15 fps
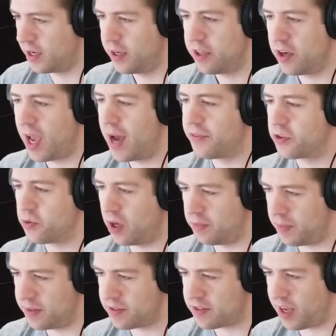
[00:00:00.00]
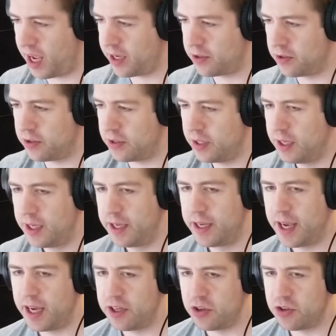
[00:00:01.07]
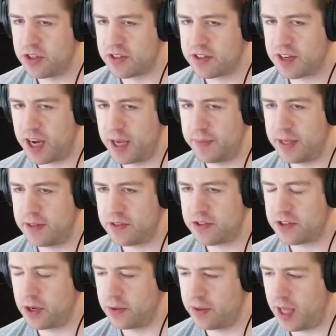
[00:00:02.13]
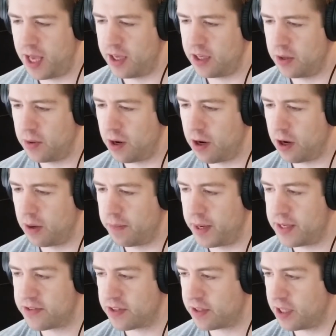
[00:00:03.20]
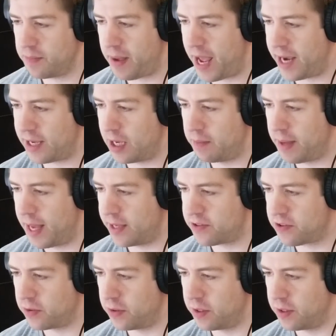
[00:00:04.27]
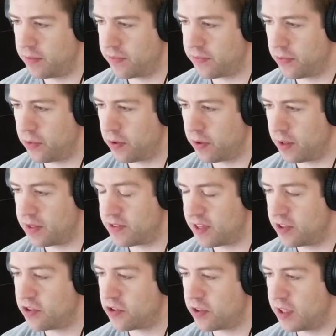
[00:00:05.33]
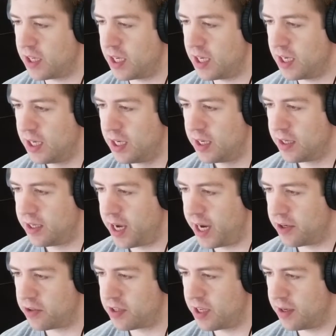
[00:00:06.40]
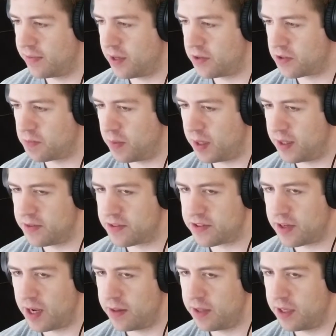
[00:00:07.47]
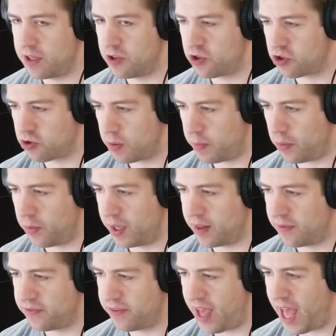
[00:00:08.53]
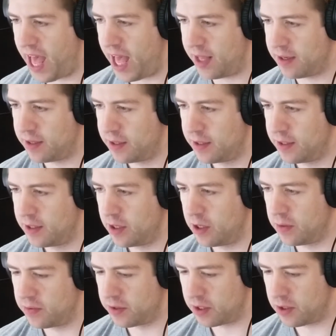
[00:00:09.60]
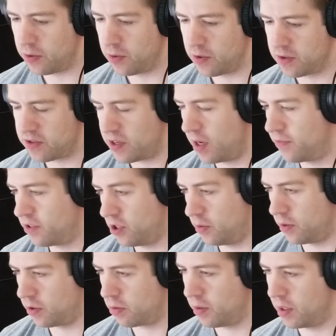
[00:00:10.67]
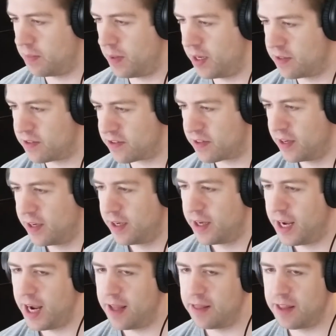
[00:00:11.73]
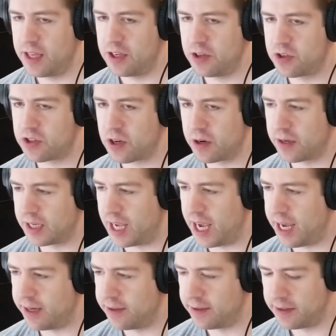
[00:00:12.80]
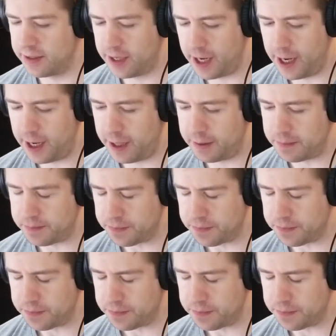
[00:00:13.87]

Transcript: you have a 12-month cycle. and you just time it so that you are basically packing mass on for essentially 9 or 10 of those months, and then you strip away the fat over the course of 2 or 3 months, and then you start again. Um,